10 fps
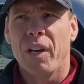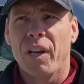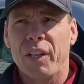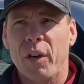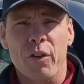
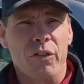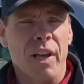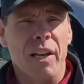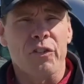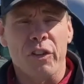You know, there's a lot
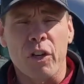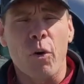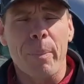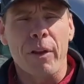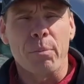of
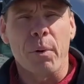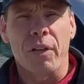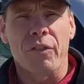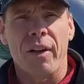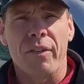silicone-based products
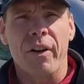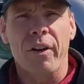out there.